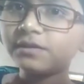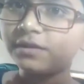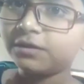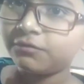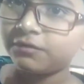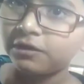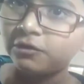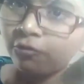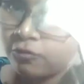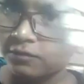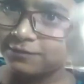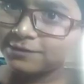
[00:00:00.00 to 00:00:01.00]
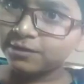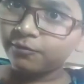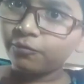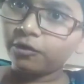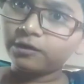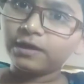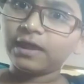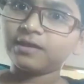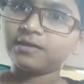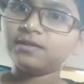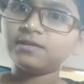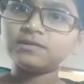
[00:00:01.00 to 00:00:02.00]
it will look somewhat
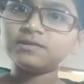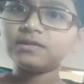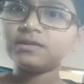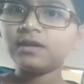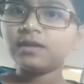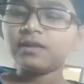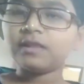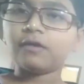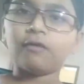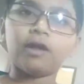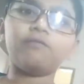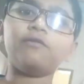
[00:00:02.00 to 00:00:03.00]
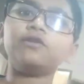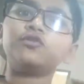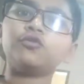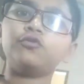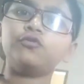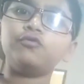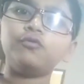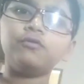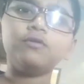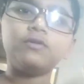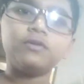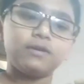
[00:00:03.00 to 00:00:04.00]
like this. Now I will show you.
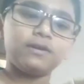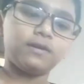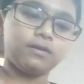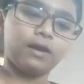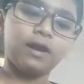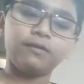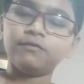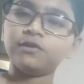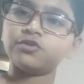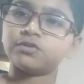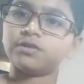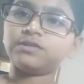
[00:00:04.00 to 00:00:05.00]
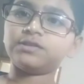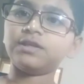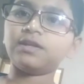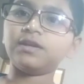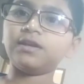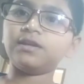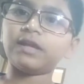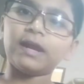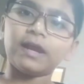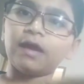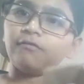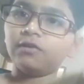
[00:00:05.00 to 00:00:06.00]
I will stick it and
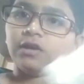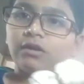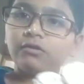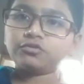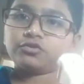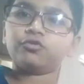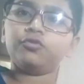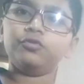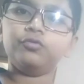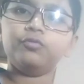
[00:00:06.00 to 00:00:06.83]
I will now show you.